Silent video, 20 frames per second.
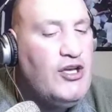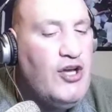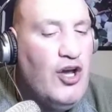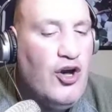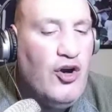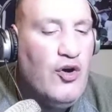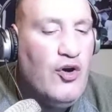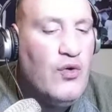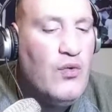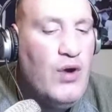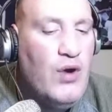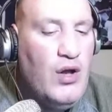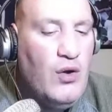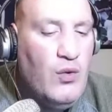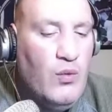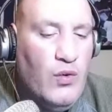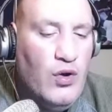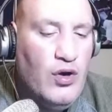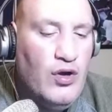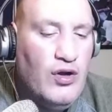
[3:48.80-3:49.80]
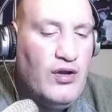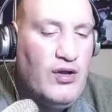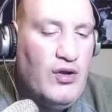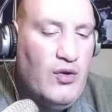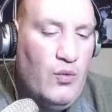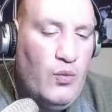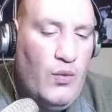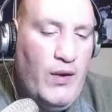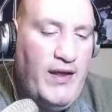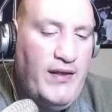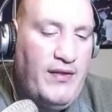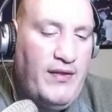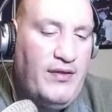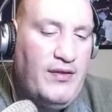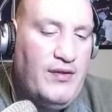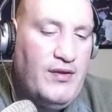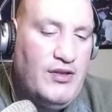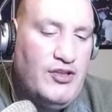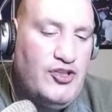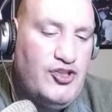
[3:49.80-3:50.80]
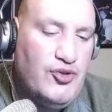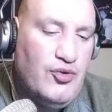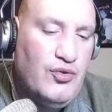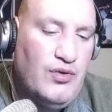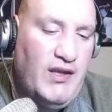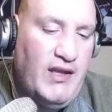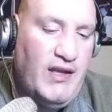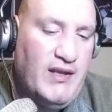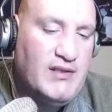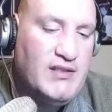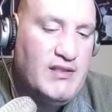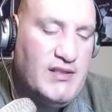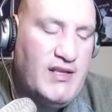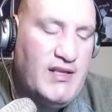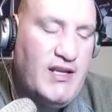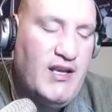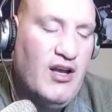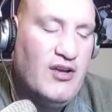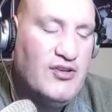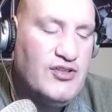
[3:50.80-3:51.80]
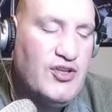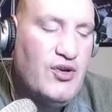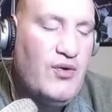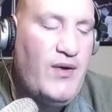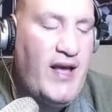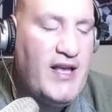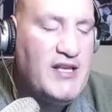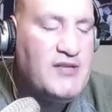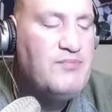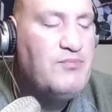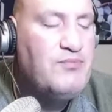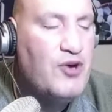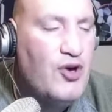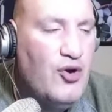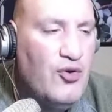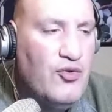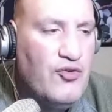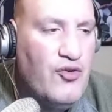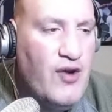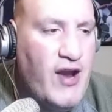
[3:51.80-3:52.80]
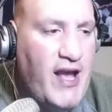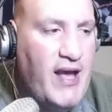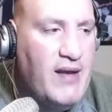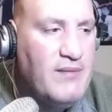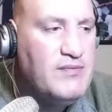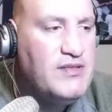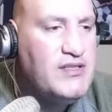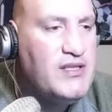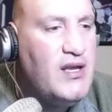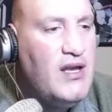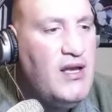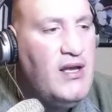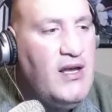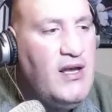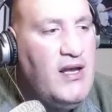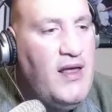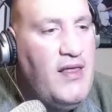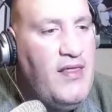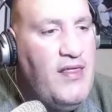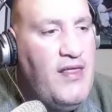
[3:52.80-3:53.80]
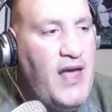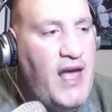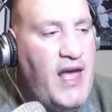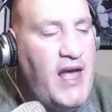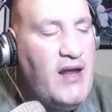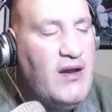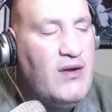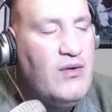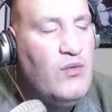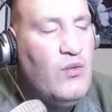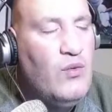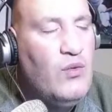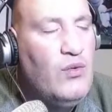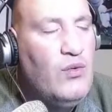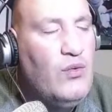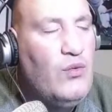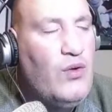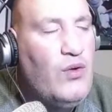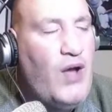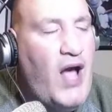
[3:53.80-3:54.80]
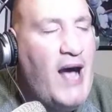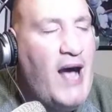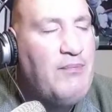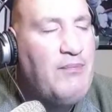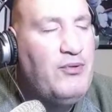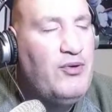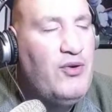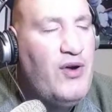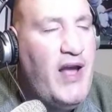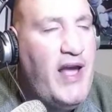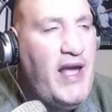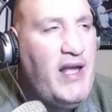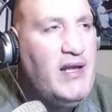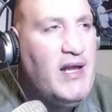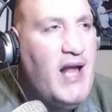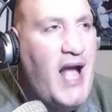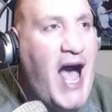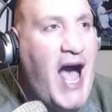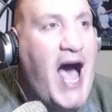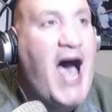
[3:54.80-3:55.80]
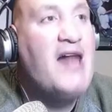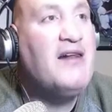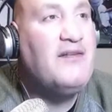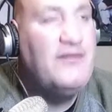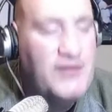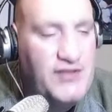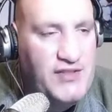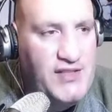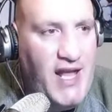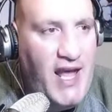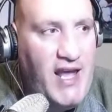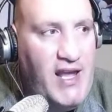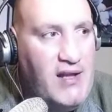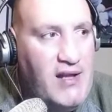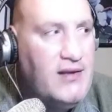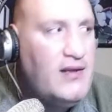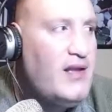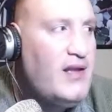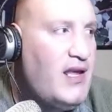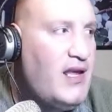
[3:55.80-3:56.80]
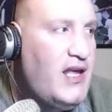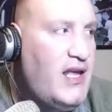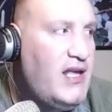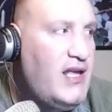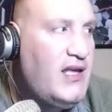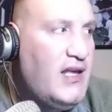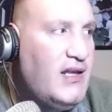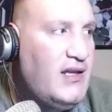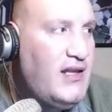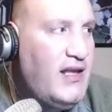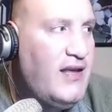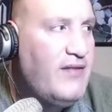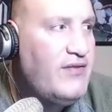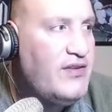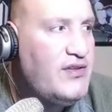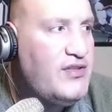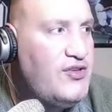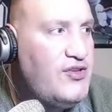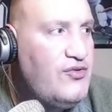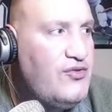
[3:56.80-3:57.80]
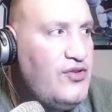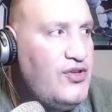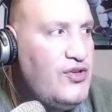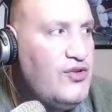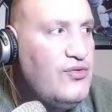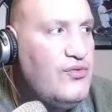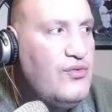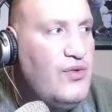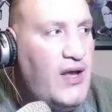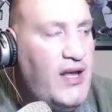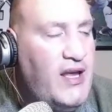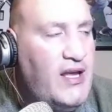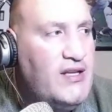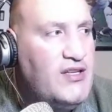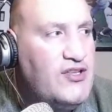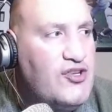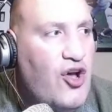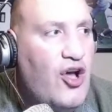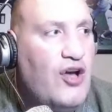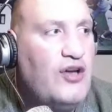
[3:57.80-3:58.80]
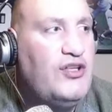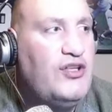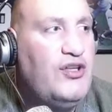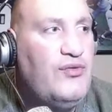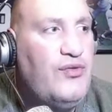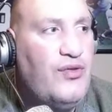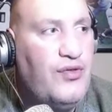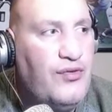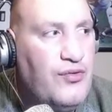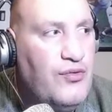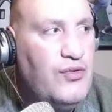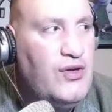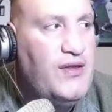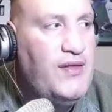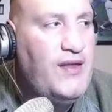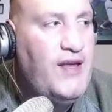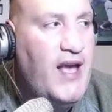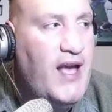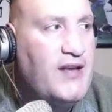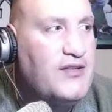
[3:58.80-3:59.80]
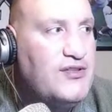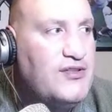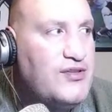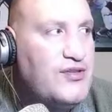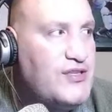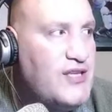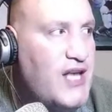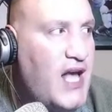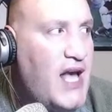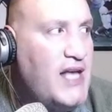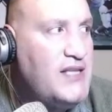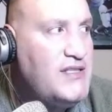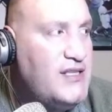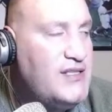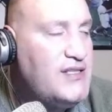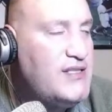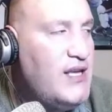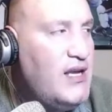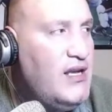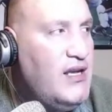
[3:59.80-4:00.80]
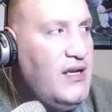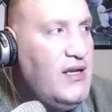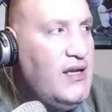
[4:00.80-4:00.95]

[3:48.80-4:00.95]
go work with Julius. He also has programs that operate out of state. He can give it to you and talk you through it, the exercises,